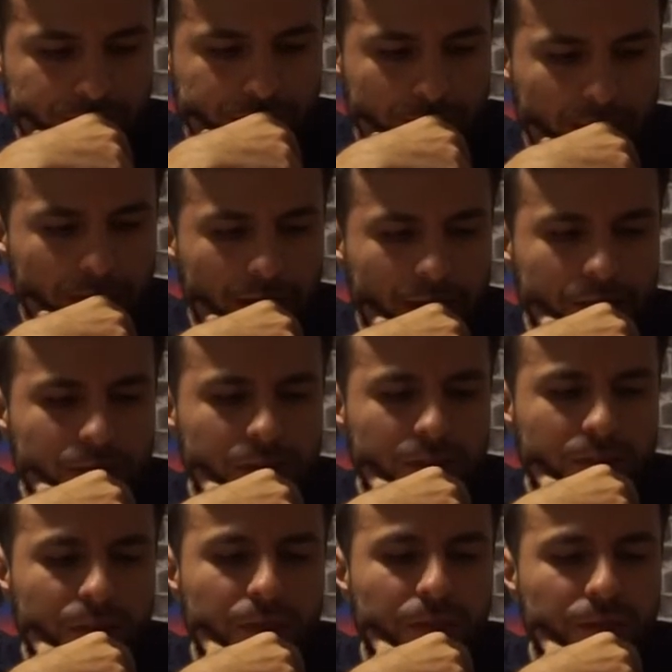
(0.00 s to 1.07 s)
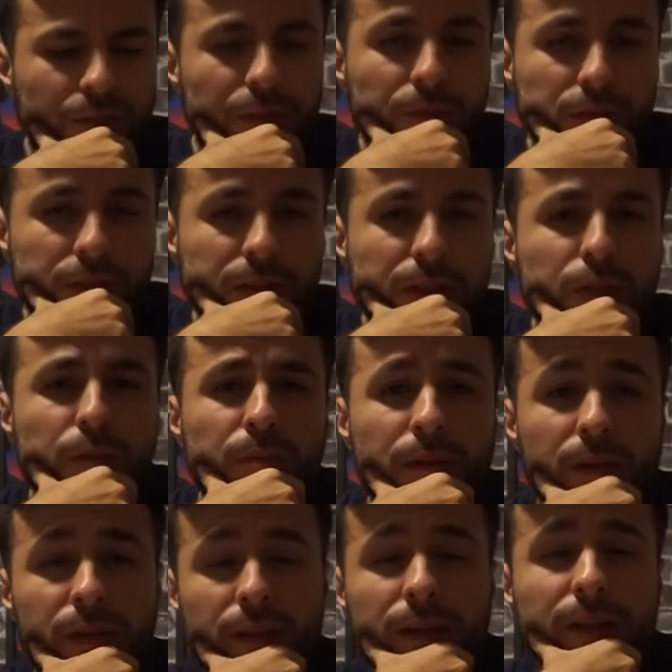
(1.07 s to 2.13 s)
Do you see some confusion? You
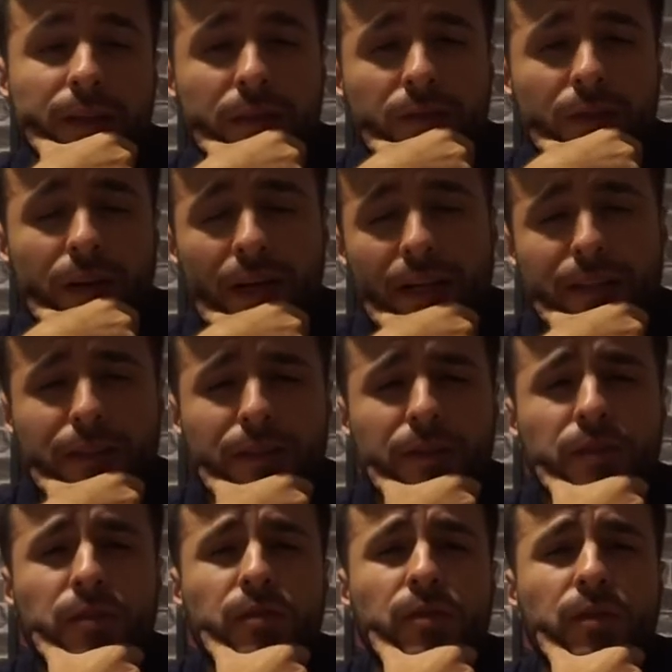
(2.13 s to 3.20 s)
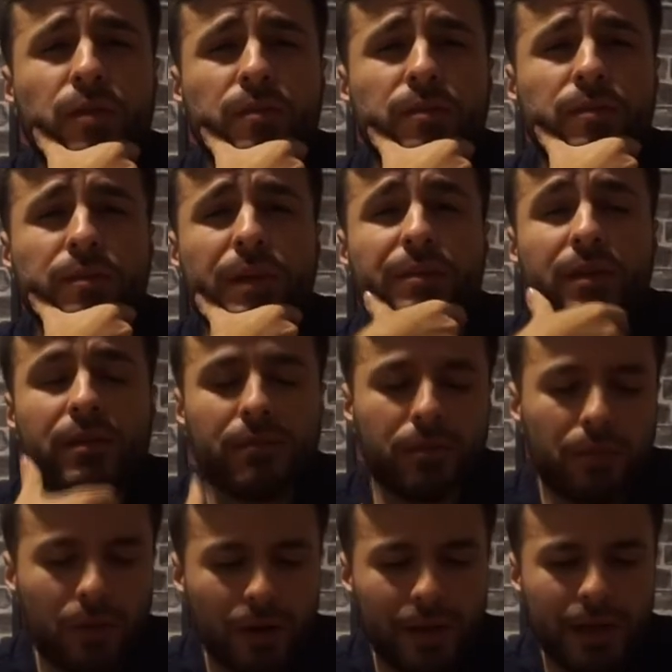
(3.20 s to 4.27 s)
probably looking for answers from, maybe even
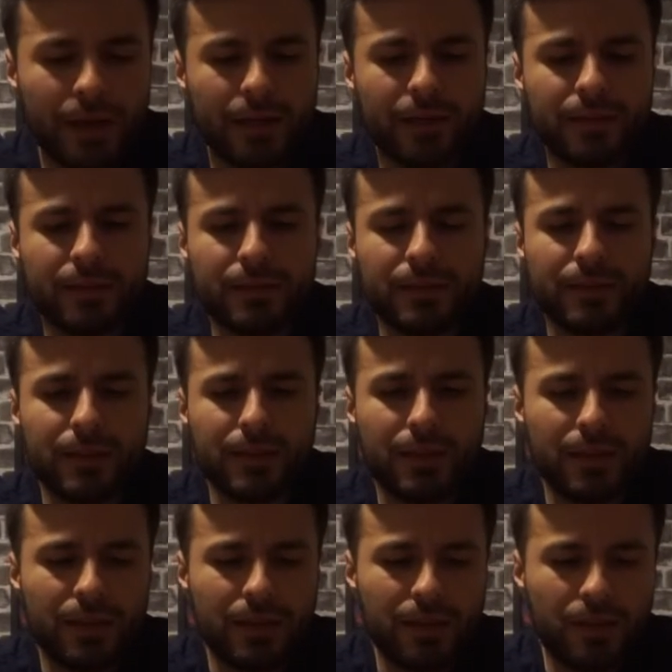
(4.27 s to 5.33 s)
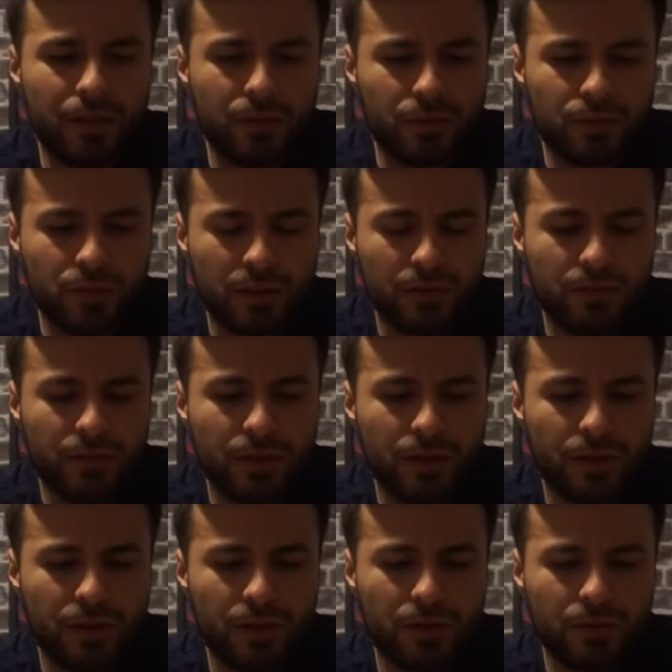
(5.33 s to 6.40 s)
praying, trying to
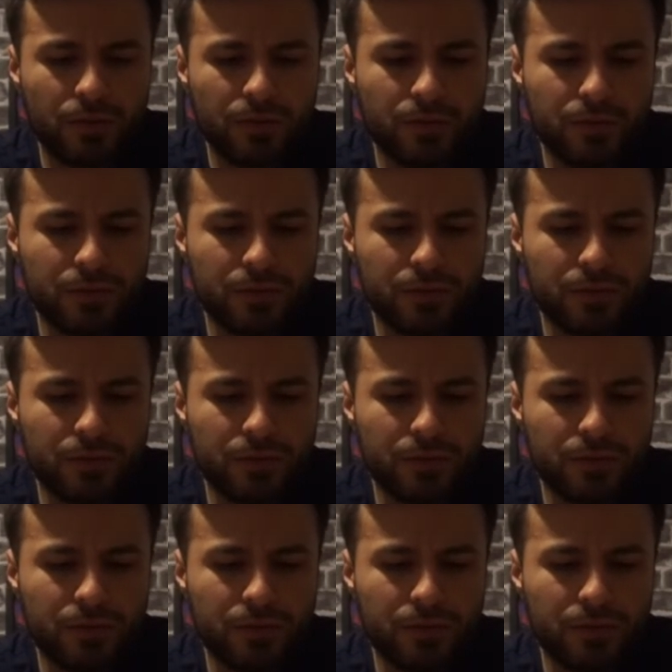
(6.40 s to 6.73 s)
figure out,